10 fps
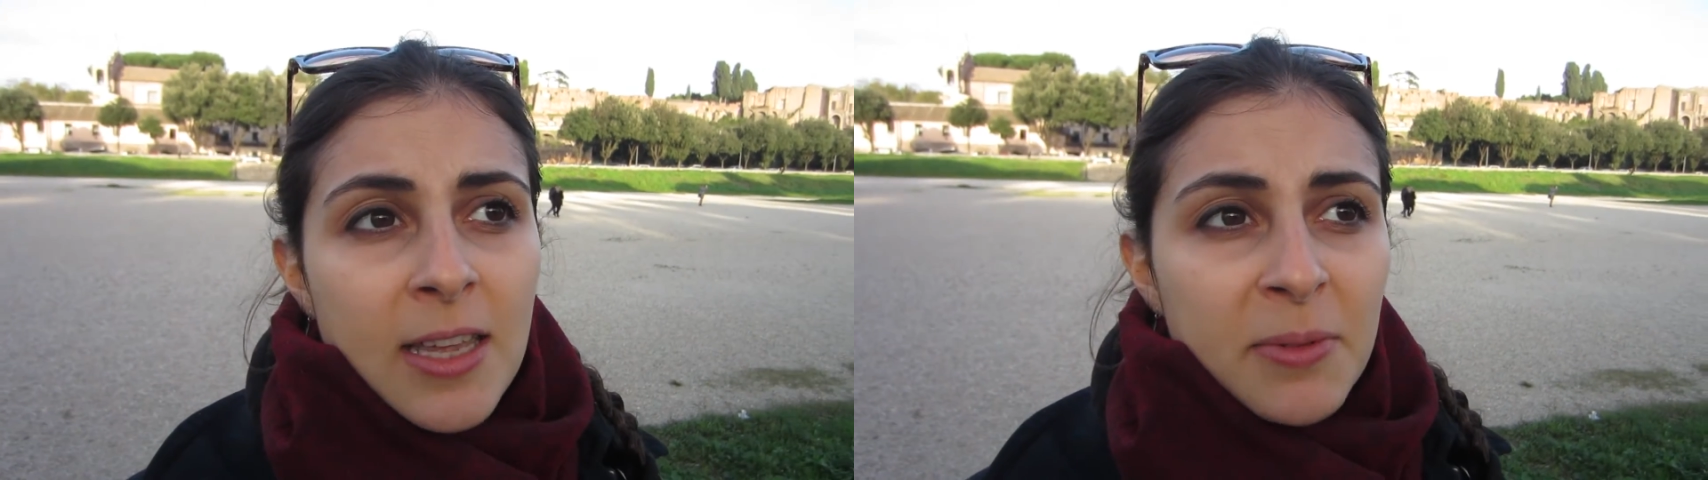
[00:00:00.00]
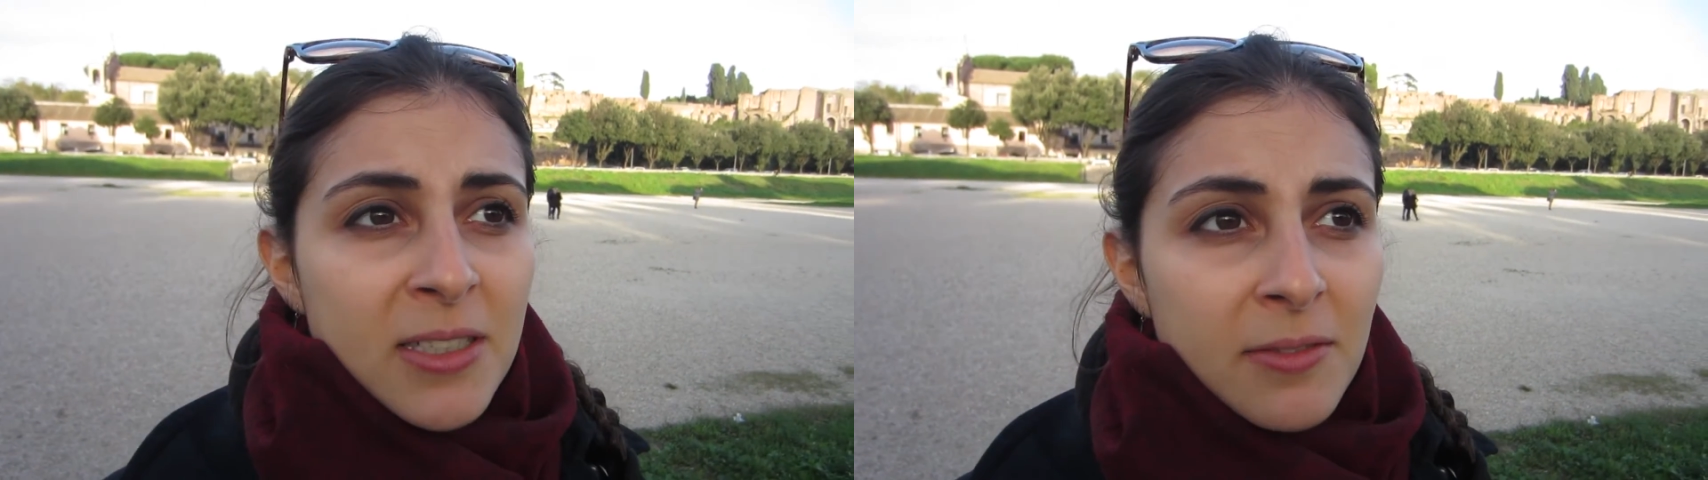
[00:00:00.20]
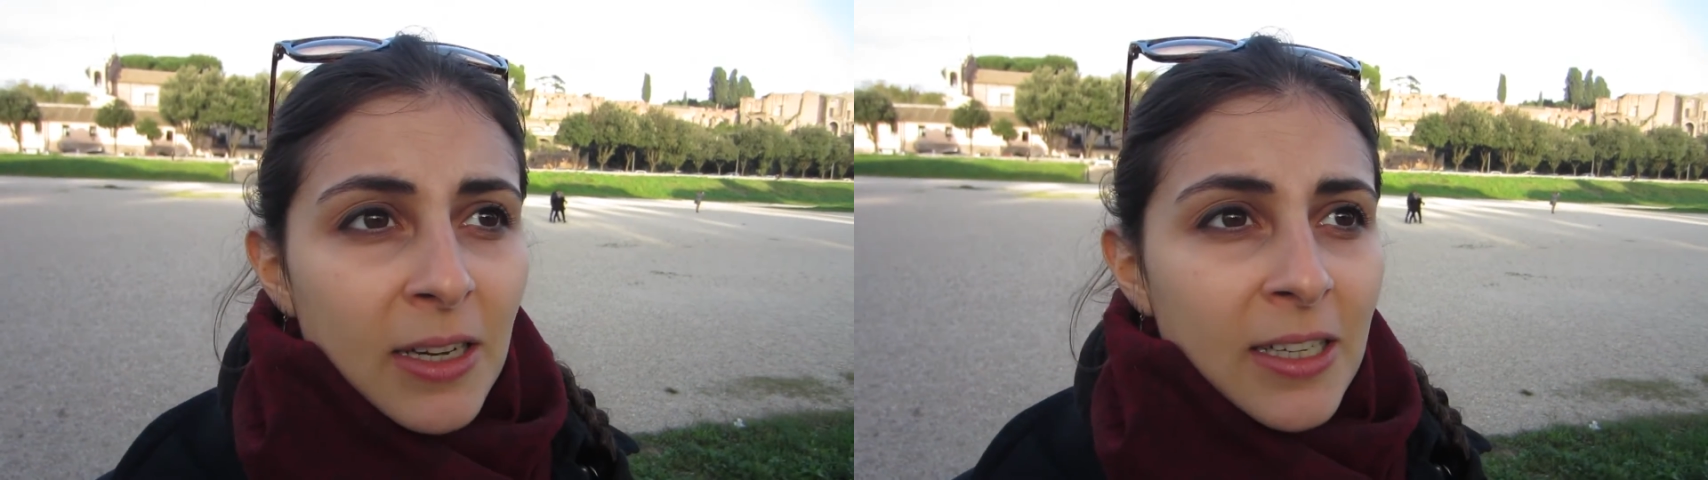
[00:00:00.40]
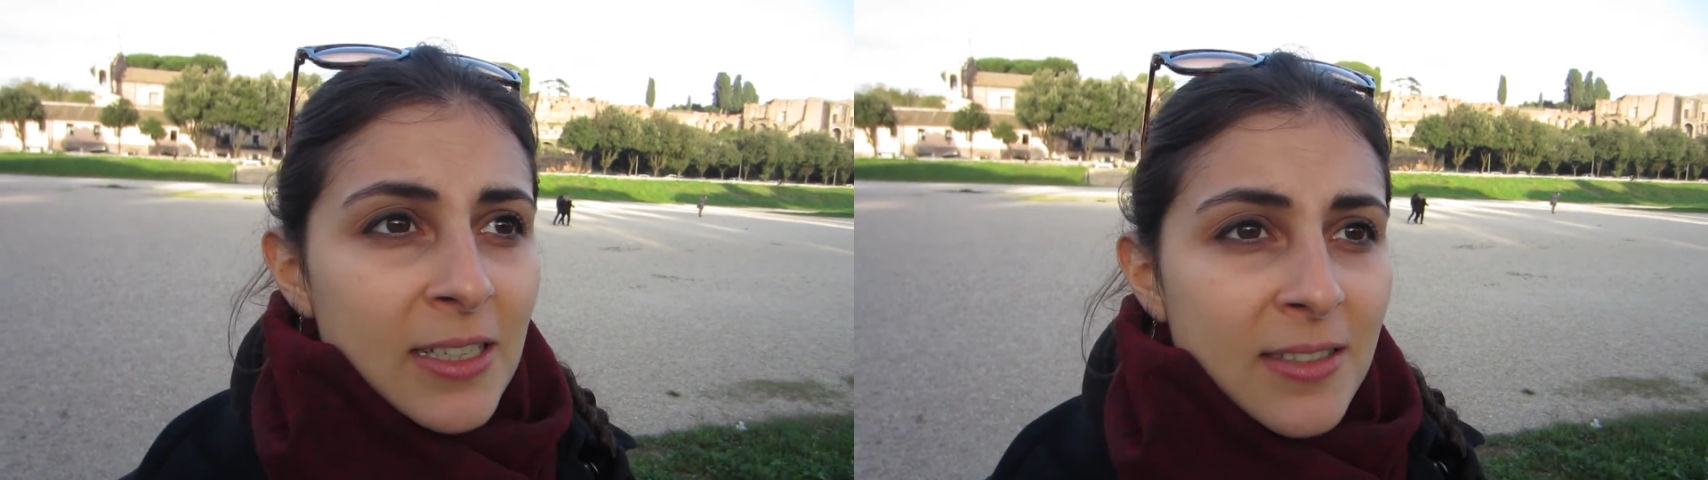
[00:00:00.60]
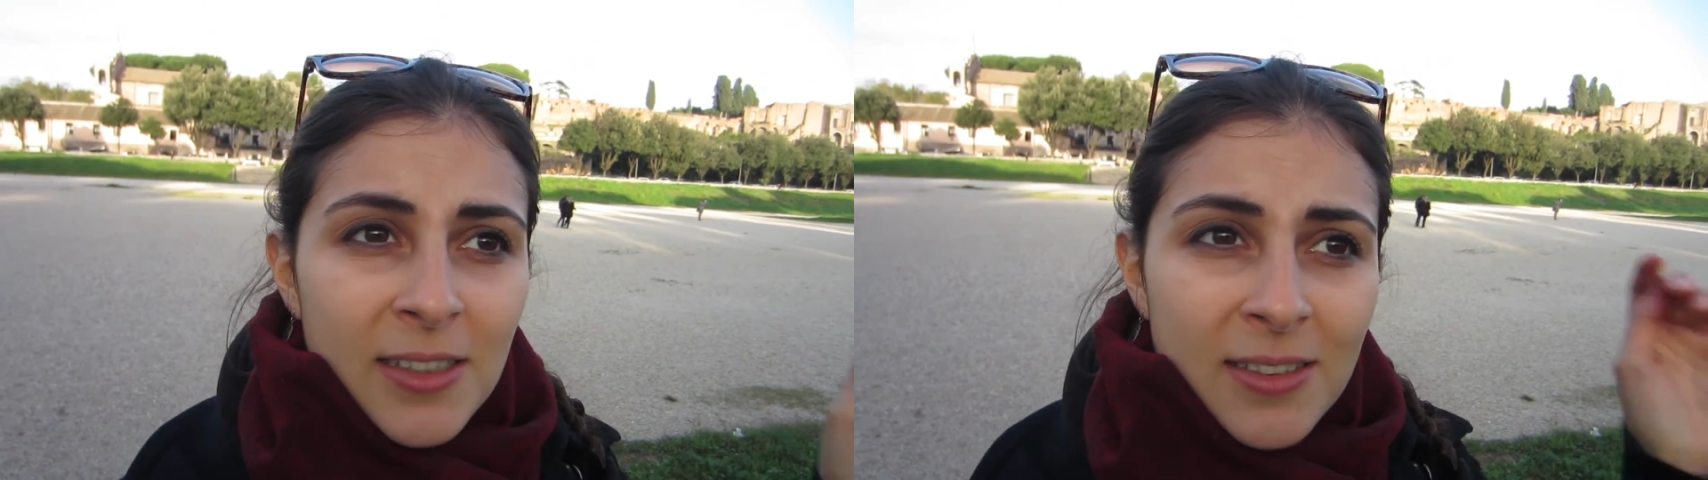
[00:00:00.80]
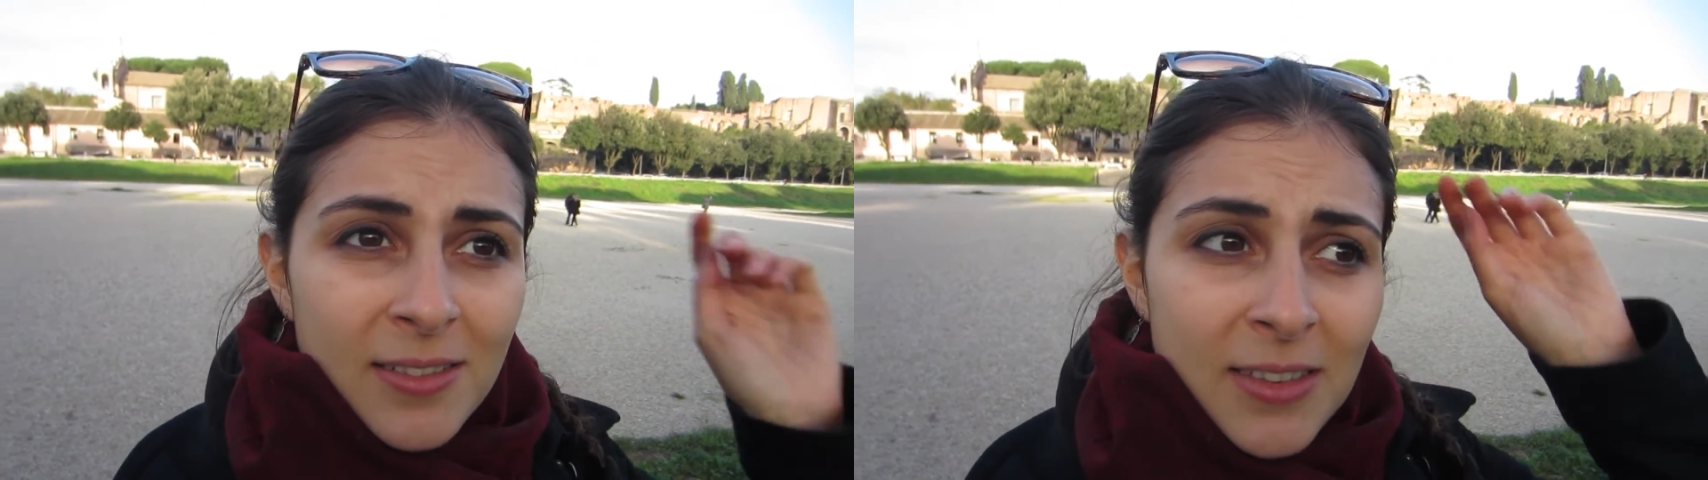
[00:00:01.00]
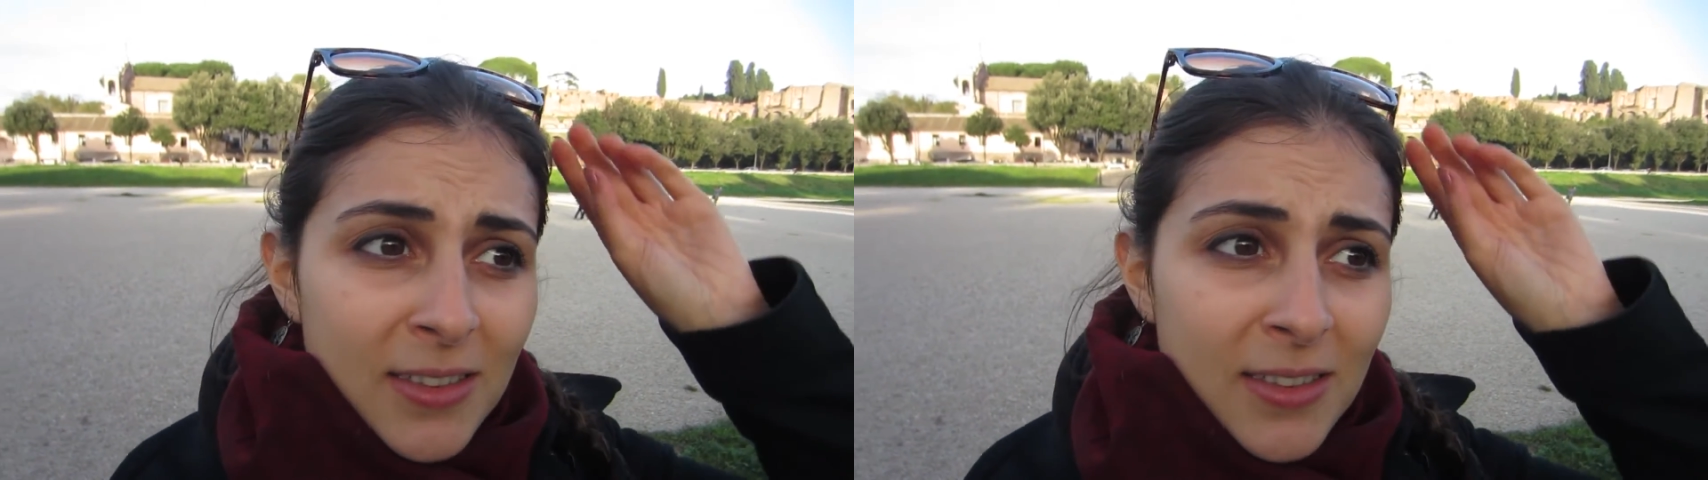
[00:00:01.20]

I've been to Venice and it